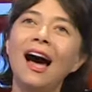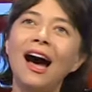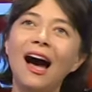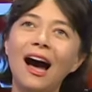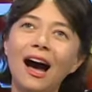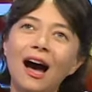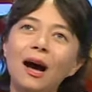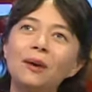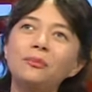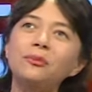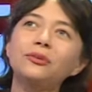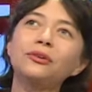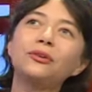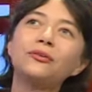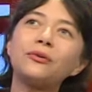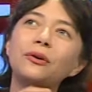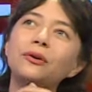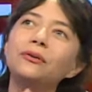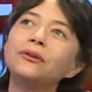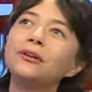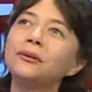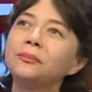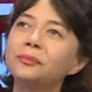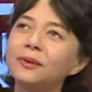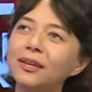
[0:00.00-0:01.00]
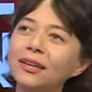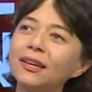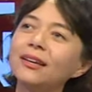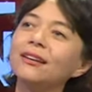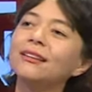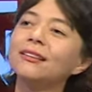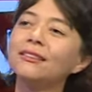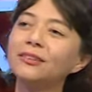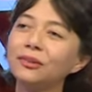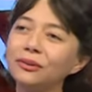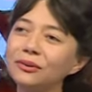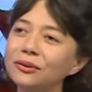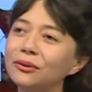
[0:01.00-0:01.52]
I'm a grown-up kid,
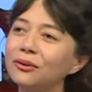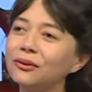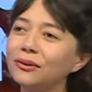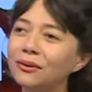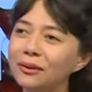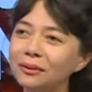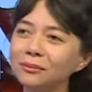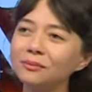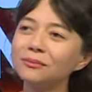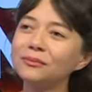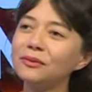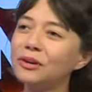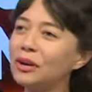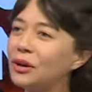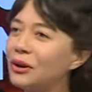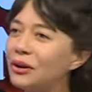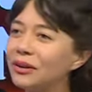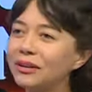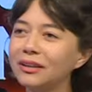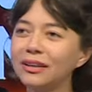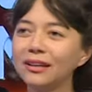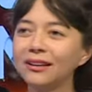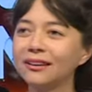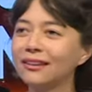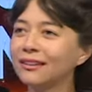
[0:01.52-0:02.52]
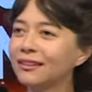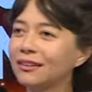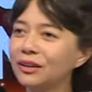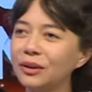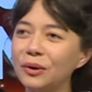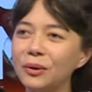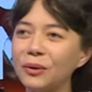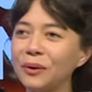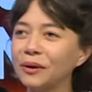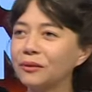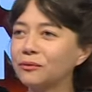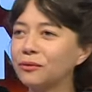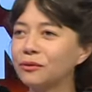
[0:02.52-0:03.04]
you know. I'm learning,
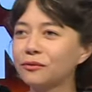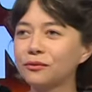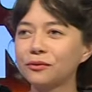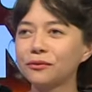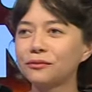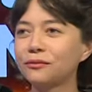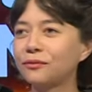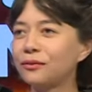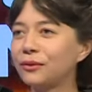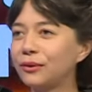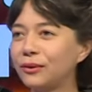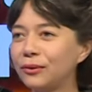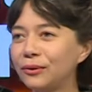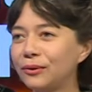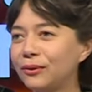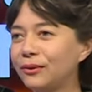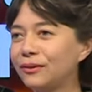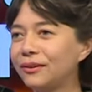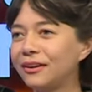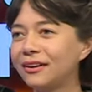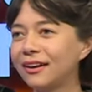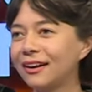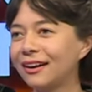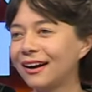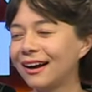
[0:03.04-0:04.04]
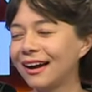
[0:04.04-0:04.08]
going with the flow.